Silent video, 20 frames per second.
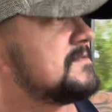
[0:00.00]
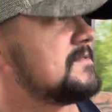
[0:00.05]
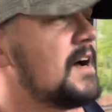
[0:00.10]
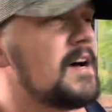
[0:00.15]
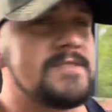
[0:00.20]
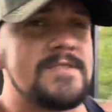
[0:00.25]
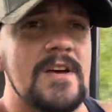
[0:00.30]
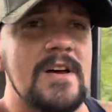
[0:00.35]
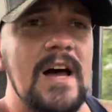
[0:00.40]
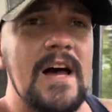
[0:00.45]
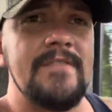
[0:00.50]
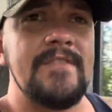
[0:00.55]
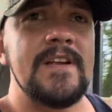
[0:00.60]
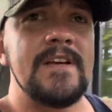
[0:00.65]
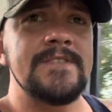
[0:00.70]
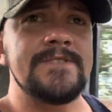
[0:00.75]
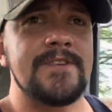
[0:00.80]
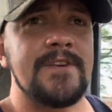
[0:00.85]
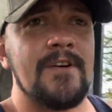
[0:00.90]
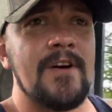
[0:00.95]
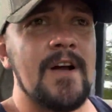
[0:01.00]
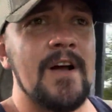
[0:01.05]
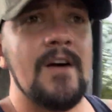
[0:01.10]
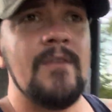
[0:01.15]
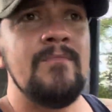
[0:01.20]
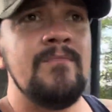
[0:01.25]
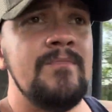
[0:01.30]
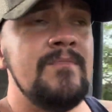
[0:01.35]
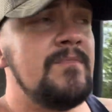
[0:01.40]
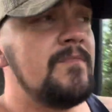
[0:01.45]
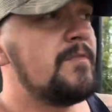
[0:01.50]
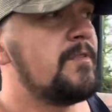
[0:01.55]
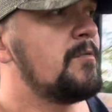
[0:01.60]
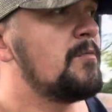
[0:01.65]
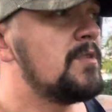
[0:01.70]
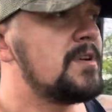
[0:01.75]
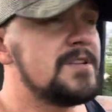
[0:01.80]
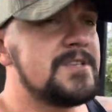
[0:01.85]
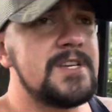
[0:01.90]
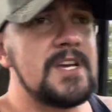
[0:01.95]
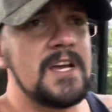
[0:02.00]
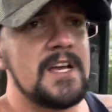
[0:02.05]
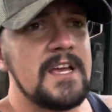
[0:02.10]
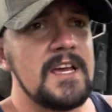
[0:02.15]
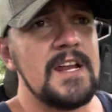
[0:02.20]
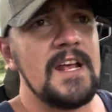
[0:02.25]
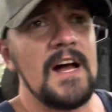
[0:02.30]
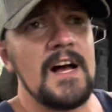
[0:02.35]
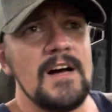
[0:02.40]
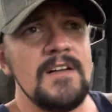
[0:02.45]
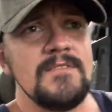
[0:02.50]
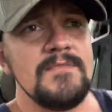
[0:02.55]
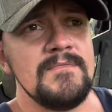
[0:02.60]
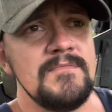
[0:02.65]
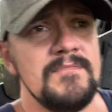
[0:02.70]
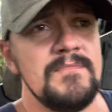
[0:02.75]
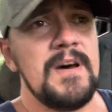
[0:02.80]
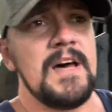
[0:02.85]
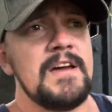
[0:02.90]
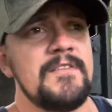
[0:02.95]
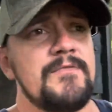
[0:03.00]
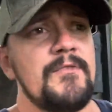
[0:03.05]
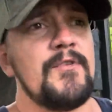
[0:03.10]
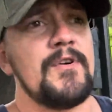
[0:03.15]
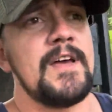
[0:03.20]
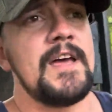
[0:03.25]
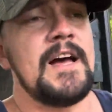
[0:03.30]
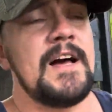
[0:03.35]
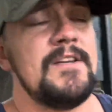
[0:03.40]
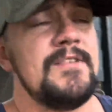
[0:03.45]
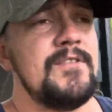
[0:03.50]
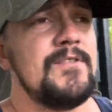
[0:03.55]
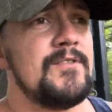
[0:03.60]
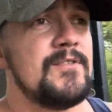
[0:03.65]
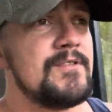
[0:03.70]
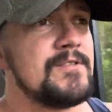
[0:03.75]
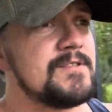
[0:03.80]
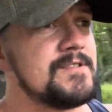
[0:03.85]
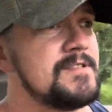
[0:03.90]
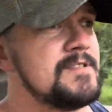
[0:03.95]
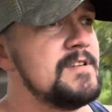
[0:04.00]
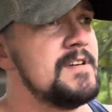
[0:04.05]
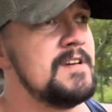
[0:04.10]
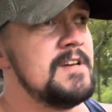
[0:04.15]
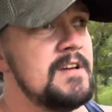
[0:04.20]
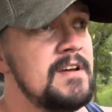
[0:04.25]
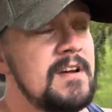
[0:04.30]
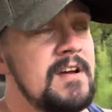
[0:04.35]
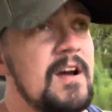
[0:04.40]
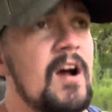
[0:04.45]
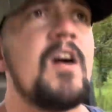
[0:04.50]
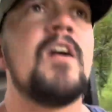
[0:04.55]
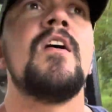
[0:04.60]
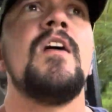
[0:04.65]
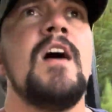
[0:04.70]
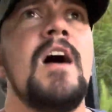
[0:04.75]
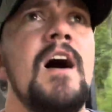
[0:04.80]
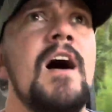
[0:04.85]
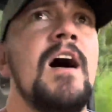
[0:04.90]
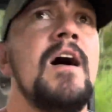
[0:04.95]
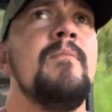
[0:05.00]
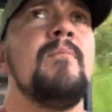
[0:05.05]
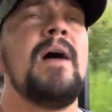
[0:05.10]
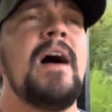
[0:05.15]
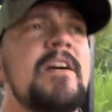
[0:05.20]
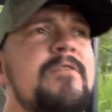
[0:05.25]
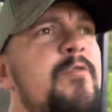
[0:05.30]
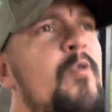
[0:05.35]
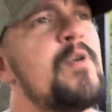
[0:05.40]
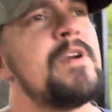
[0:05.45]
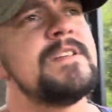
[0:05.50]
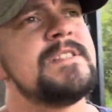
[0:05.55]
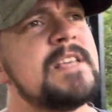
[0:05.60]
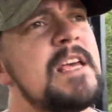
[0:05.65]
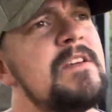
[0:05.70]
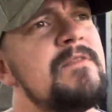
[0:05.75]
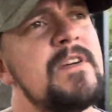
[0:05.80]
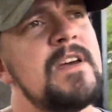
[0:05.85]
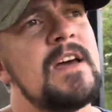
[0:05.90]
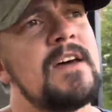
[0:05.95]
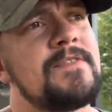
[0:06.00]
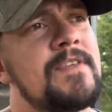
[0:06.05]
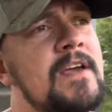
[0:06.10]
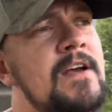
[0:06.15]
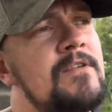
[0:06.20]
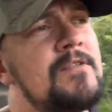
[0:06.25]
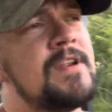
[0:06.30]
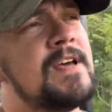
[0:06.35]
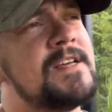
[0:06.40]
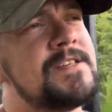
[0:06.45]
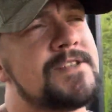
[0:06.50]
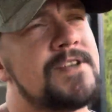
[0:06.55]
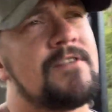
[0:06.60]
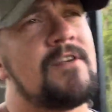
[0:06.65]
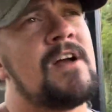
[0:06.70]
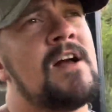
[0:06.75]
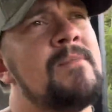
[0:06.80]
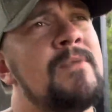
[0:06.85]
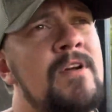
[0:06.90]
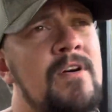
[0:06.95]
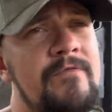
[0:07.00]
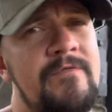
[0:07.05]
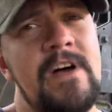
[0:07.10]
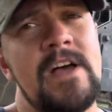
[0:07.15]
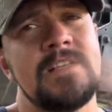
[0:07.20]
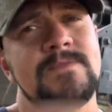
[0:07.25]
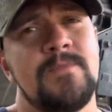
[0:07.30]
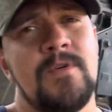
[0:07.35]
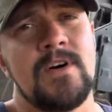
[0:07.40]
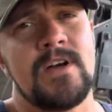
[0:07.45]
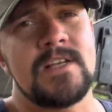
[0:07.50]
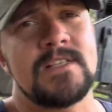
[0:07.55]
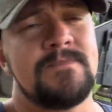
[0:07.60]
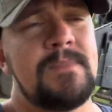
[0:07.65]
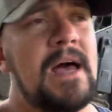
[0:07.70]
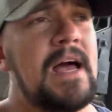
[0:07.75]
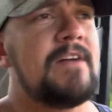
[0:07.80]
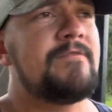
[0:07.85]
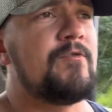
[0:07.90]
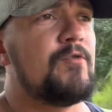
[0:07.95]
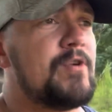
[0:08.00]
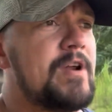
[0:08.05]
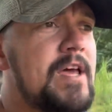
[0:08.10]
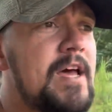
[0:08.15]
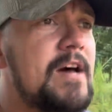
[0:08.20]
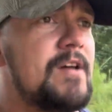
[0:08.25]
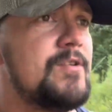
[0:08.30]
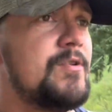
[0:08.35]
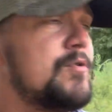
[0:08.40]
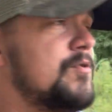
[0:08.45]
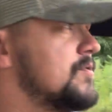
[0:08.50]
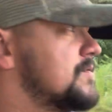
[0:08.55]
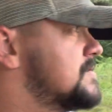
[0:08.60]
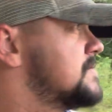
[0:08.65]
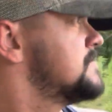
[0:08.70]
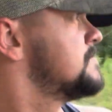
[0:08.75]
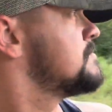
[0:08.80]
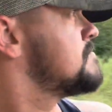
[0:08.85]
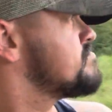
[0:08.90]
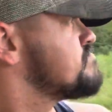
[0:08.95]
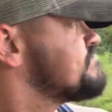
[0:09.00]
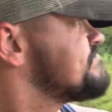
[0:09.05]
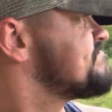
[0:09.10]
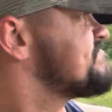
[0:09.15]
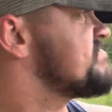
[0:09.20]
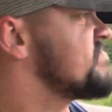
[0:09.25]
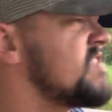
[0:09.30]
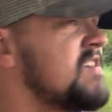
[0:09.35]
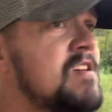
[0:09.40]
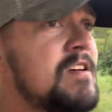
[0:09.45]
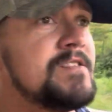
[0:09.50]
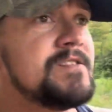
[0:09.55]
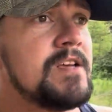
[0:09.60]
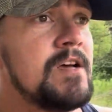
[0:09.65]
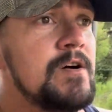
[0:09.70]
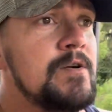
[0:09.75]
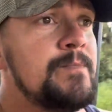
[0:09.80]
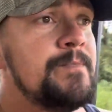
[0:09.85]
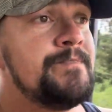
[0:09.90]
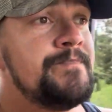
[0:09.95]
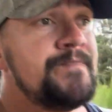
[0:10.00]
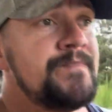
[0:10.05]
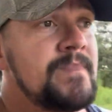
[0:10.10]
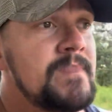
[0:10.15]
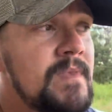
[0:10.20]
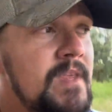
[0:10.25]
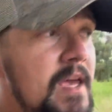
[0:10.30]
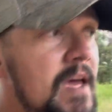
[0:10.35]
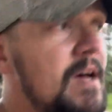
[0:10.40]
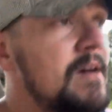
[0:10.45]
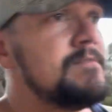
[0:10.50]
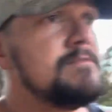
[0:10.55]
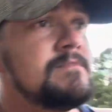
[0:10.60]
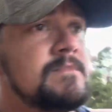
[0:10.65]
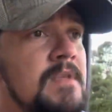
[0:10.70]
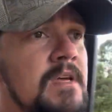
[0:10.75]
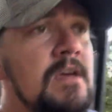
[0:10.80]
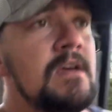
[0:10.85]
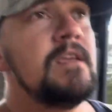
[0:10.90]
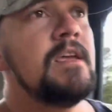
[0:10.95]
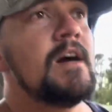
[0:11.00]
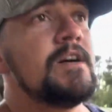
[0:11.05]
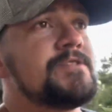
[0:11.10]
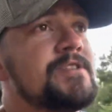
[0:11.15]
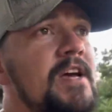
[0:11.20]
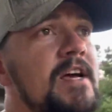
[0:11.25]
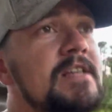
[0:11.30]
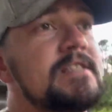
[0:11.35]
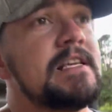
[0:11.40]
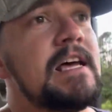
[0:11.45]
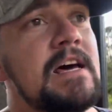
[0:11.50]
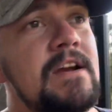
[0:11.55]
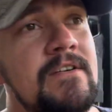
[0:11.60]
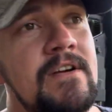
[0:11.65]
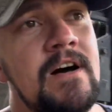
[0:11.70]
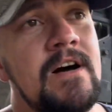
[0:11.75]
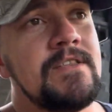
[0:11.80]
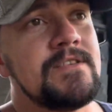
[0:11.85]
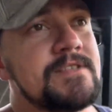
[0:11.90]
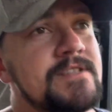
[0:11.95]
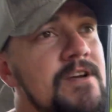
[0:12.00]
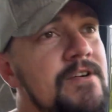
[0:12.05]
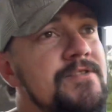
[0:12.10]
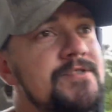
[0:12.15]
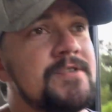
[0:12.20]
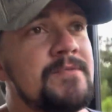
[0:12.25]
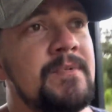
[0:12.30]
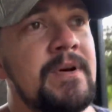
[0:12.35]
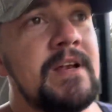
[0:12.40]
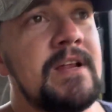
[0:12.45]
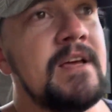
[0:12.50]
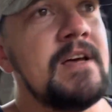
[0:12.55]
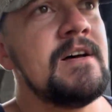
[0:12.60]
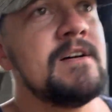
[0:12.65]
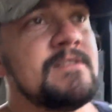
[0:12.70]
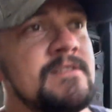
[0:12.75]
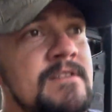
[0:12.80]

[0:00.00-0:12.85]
also have an Instagram. If you want to check it out, Back 40 Outdoors, or Back 40 TV, I think, on Instagram, and on Facebook it's Back 40 Outdoors. So yeah, y'all check us out on all the social media.